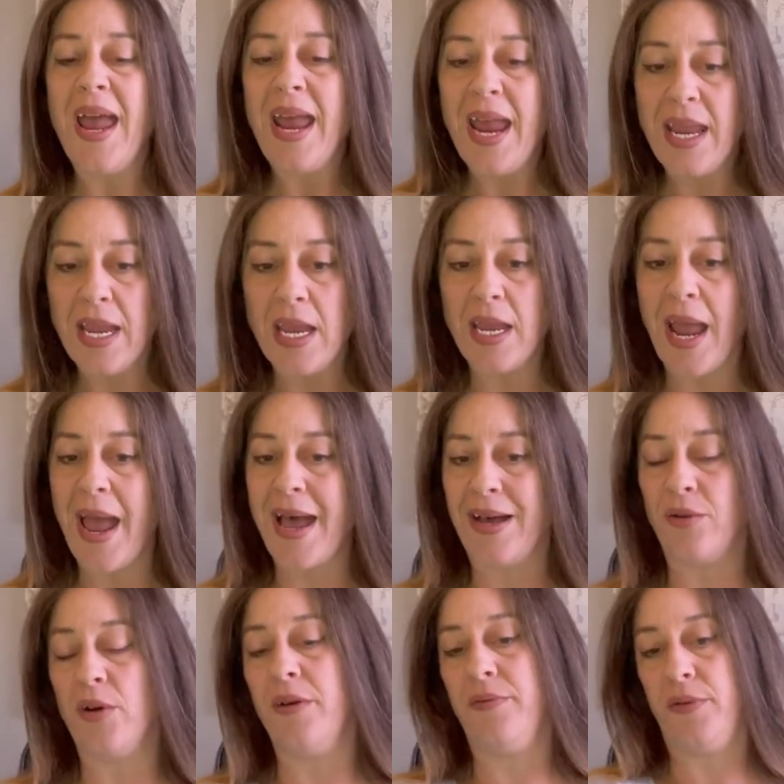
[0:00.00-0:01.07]
hanging
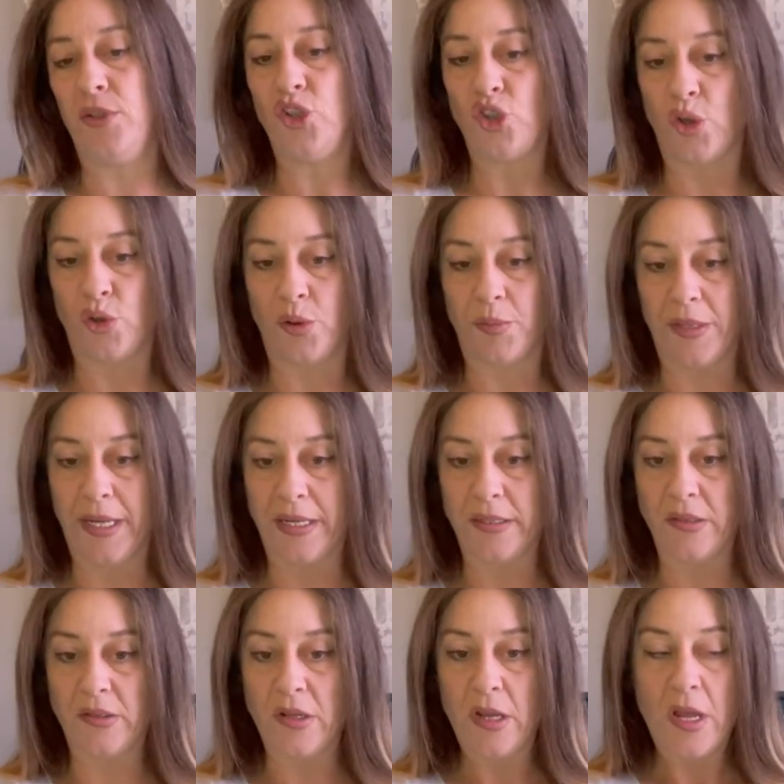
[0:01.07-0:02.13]
out of their shoulder
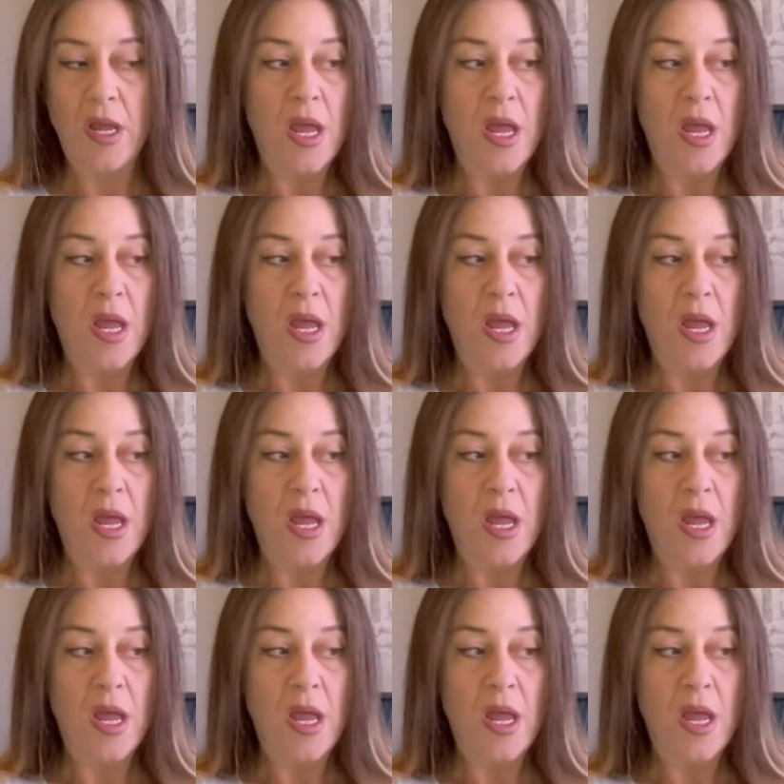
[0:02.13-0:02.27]
blades.